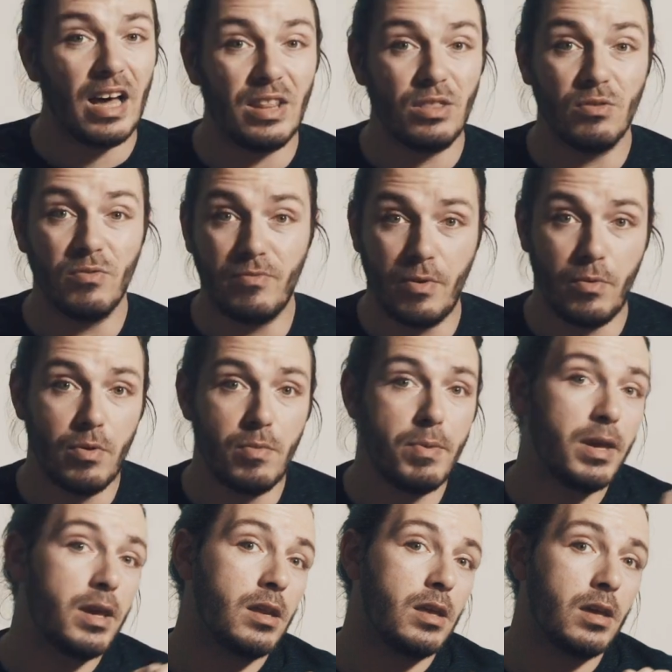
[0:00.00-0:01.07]
At the very
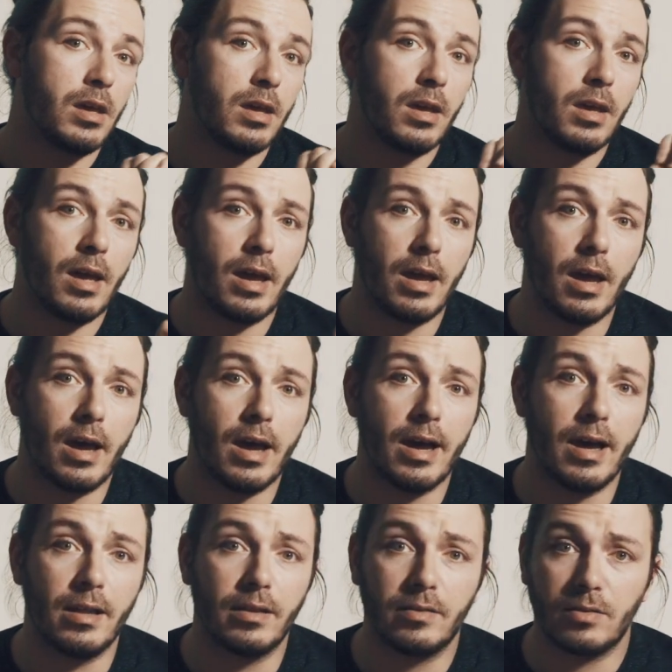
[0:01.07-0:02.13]
beginning, I
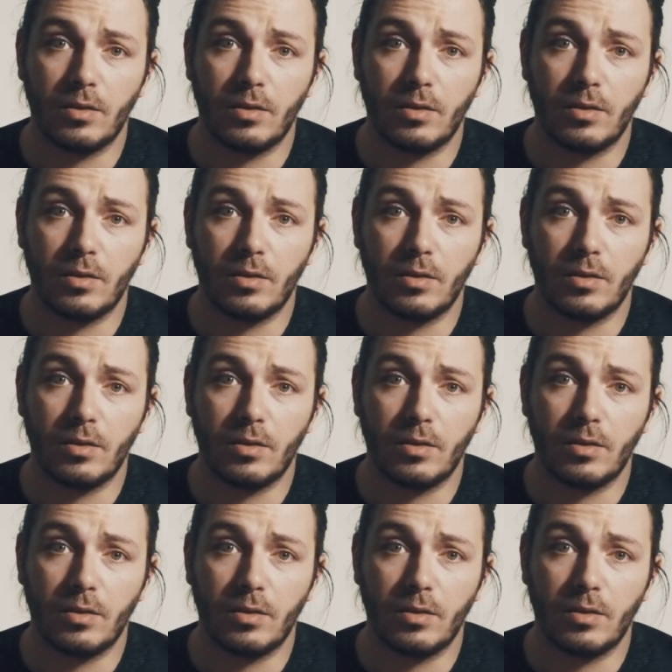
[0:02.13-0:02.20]
had